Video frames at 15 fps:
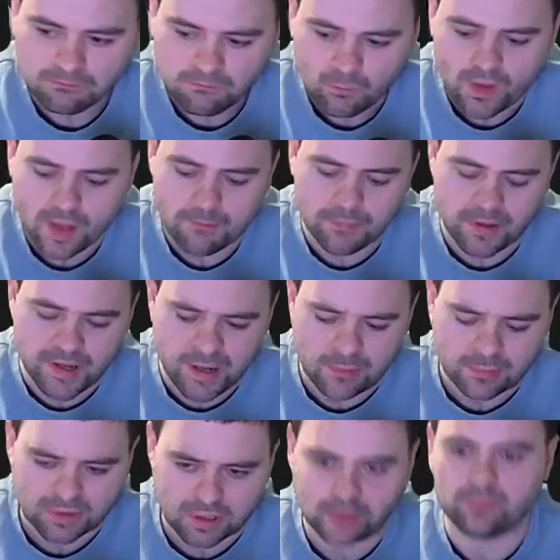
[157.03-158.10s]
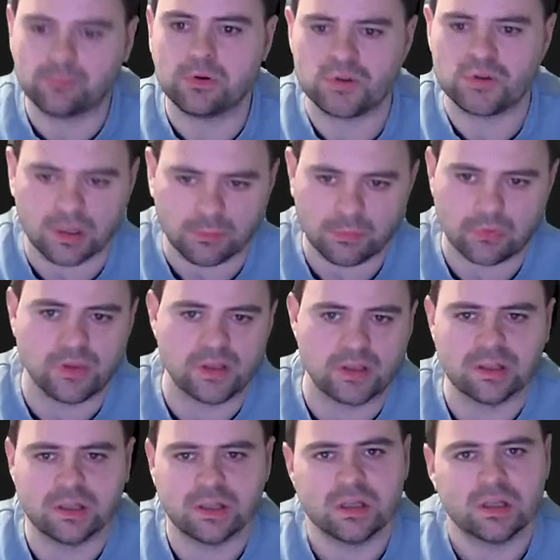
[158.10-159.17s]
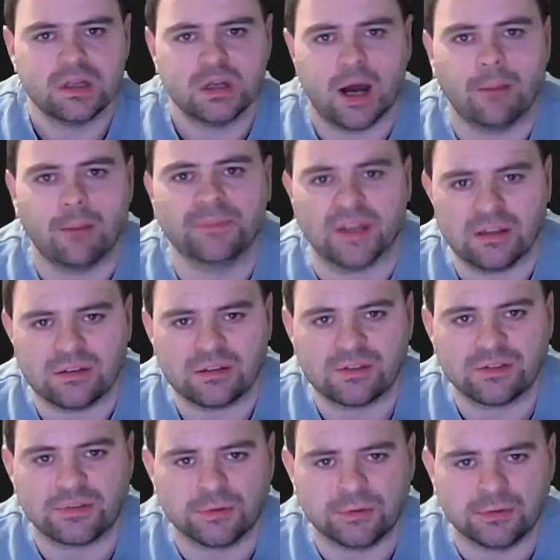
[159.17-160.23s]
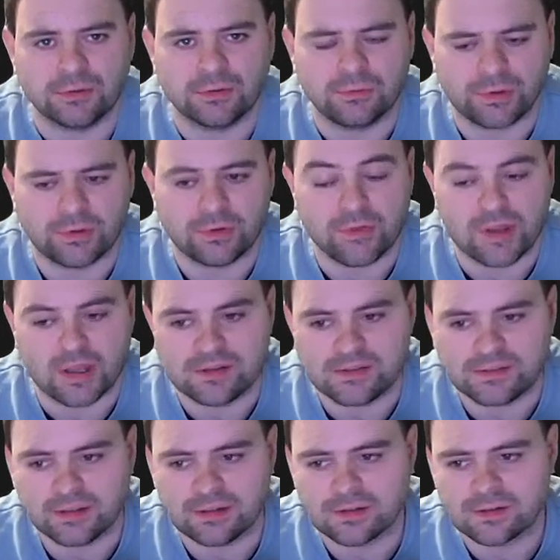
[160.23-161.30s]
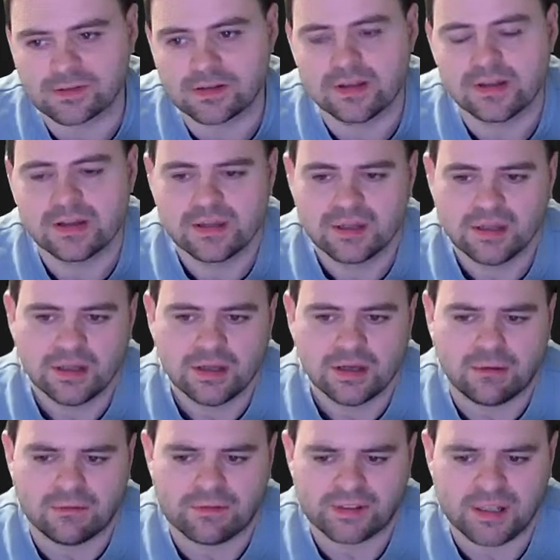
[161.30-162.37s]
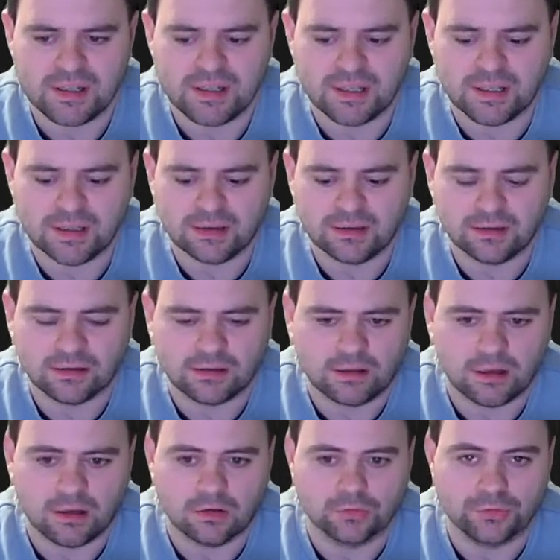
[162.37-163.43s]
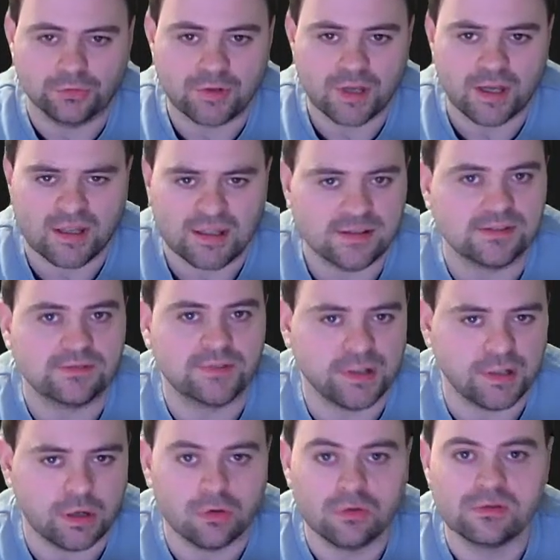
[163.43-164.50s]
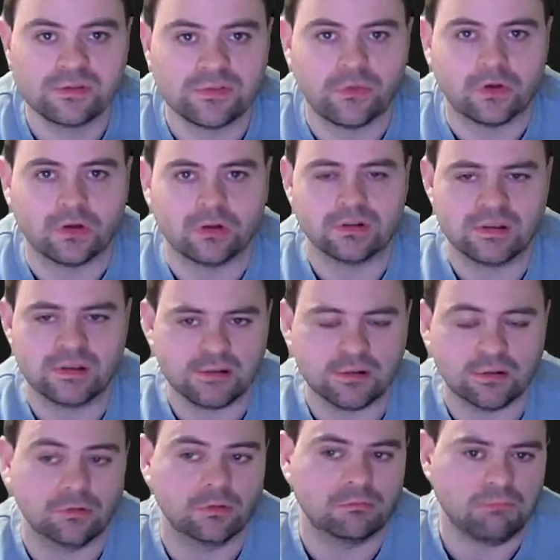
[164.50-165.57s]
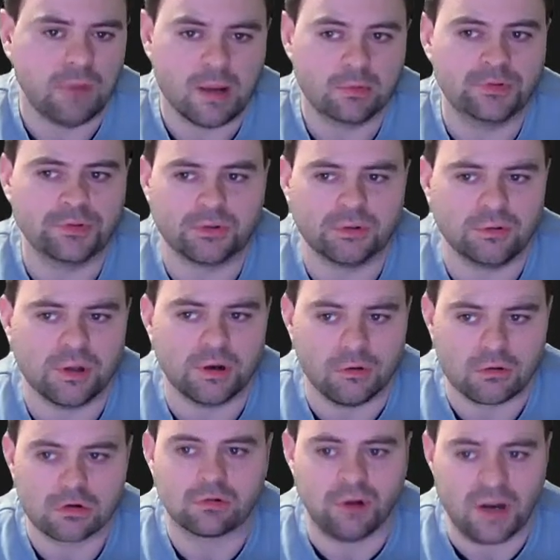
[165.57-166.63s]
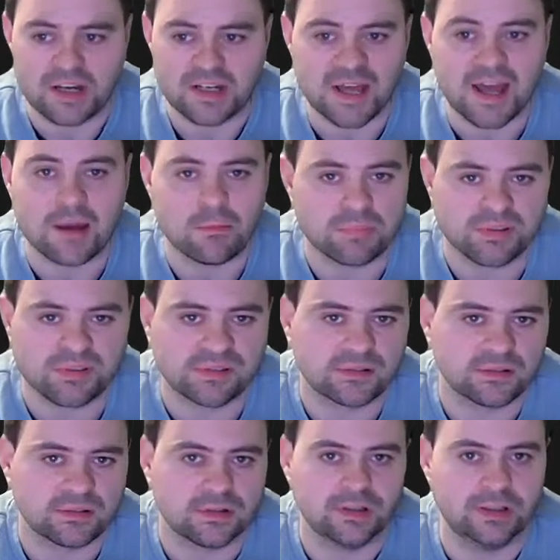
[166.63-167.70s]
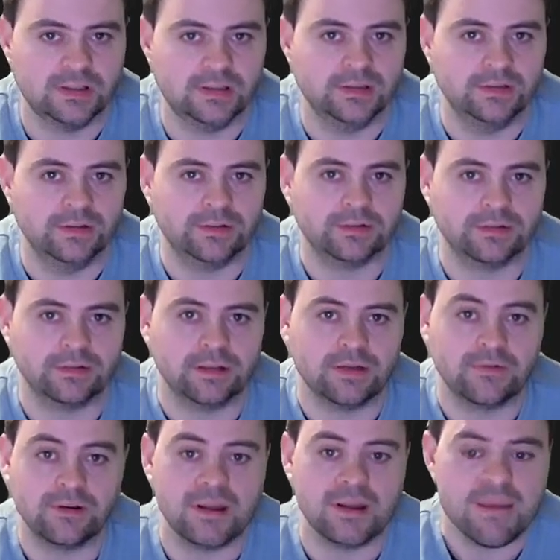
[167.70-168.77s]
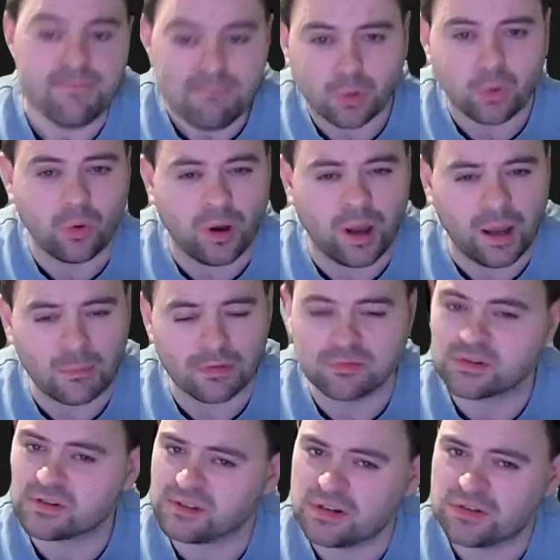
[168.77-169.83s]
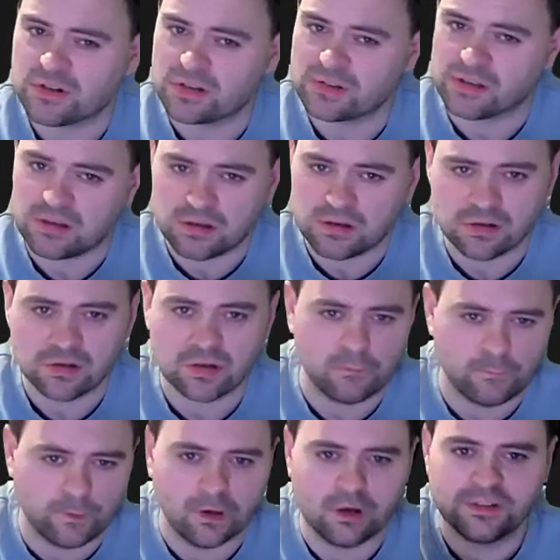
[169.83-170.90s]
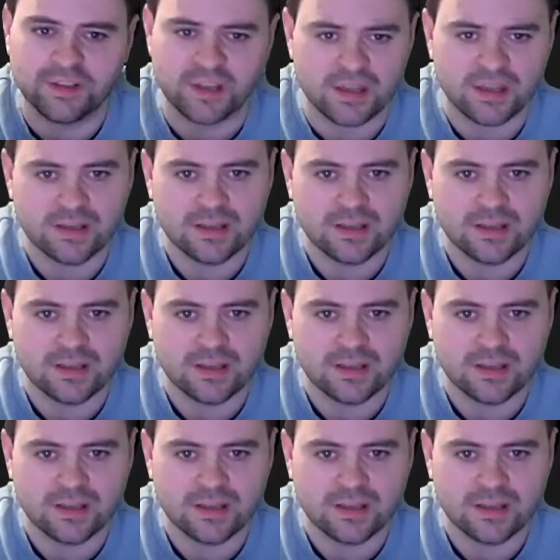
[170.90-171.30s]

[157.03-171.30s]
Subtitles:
and being able to kind of push up the updates to the instance. I've seen in Earl Duquet's videos that you're able to, create apps and even import apps, which is interesting. You can convert it